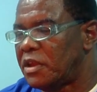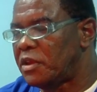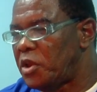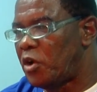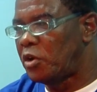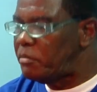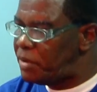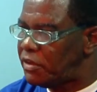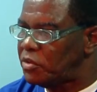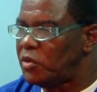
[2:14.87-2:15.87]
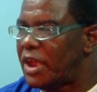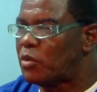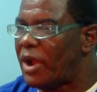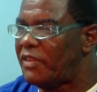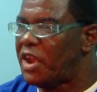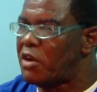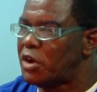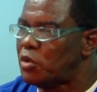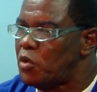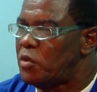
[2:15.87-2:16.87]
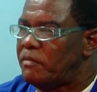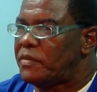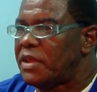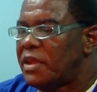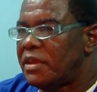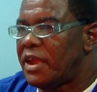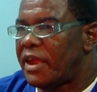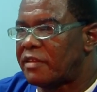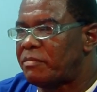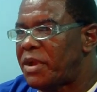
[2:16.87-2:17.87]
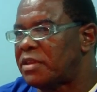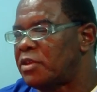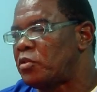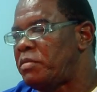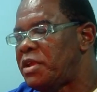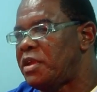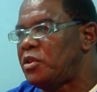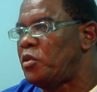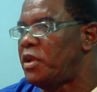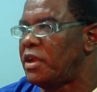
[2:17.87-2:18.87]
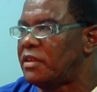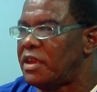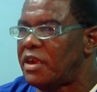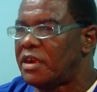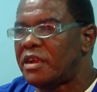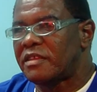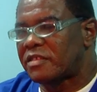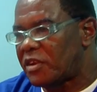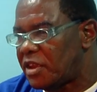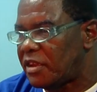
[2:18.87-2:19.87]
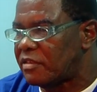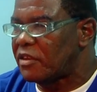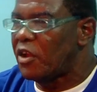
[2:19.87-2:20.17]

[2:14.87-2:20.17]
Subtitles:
Now, please note that while they are at home, they are expected to be doing their studies